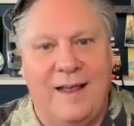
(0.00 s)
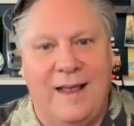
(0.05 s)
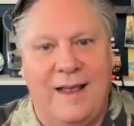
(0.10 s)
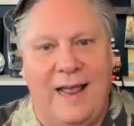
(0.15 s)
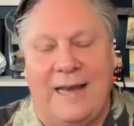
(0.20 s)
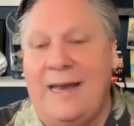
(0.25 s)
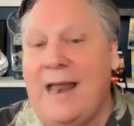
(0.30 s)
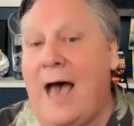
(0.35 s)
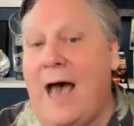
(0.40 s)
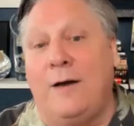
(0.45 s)

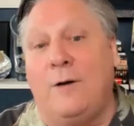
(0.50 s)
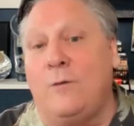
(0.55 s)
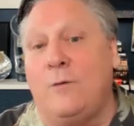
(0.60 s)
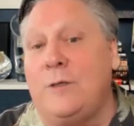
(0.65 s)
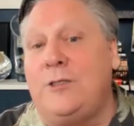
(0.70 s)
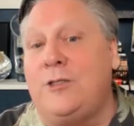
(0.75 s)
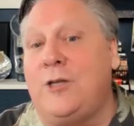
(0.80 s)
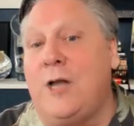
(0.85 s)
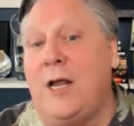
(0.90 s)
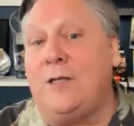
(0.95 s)
and not
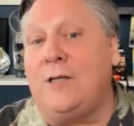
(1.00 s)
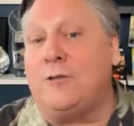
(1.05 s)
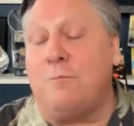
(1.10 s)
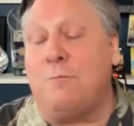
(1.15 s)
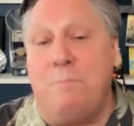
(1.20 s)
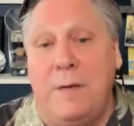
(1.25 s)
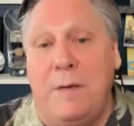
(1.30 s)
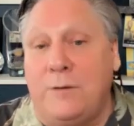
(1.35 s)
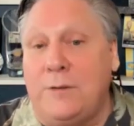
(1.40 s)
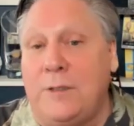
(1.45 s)
only change
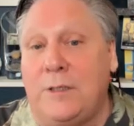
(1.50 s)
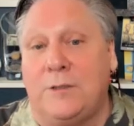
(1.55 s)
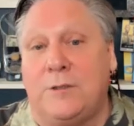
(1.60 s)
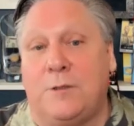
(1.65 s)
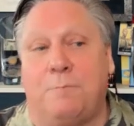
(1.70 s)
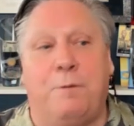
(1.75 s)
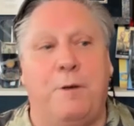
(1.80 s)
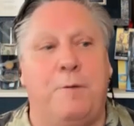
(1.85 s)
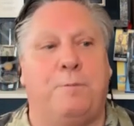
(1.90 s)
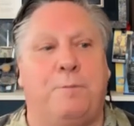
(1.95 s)
millions
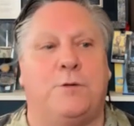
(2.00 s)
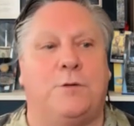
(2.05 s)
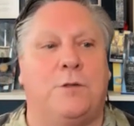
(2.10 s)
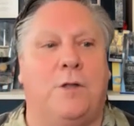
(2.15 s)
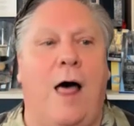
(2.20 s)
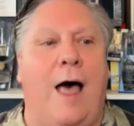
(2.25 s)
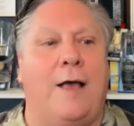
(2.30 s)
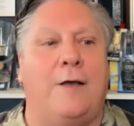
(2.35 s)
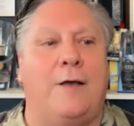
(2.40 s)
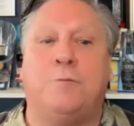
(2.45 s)
of people's
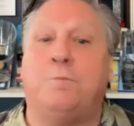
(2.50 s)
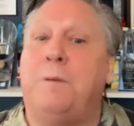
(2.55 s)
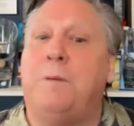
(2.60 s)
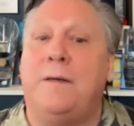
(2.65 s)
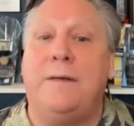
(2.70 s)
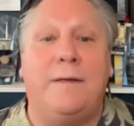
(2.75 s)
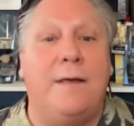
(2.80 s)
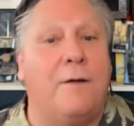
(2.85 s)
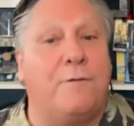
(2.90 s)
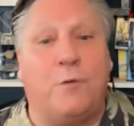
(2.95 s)
lives,
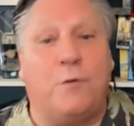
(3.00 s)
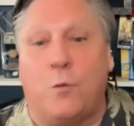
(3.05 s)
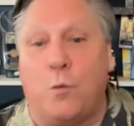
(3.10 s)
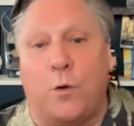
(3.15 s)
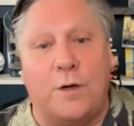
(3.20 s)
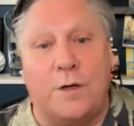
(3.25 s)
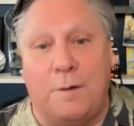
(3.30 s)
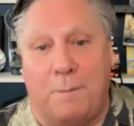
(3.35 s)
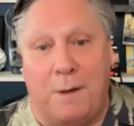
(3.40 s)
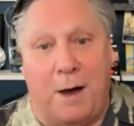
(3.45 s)
but never
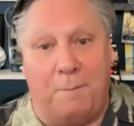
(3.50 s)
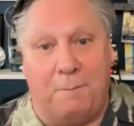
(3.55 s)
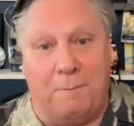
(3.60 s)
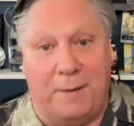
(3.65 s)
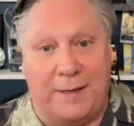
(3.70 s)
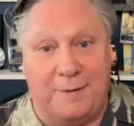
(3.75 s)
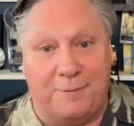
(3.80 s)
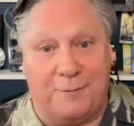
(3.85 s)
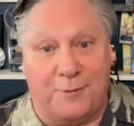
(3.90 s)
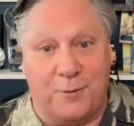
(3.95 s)
worried about
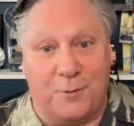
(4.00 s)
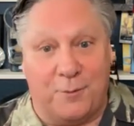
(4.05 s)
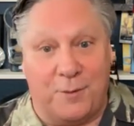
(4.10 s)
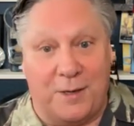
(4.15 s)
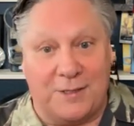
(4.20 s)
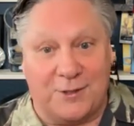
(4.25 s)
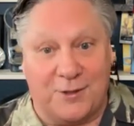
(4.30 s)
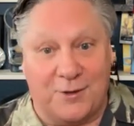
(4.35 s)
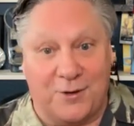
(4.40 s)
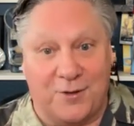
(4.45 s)
money for the
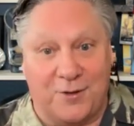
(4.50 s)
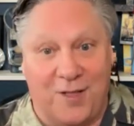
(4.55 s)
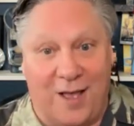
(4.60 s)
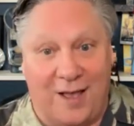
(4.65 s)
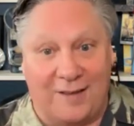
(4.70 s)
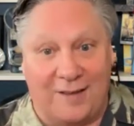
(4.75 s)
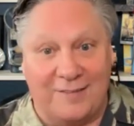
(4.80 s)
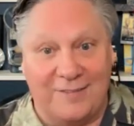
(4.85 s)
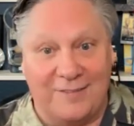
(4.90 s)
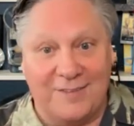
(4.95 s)
rest of their
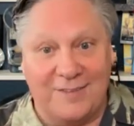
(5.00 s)
life.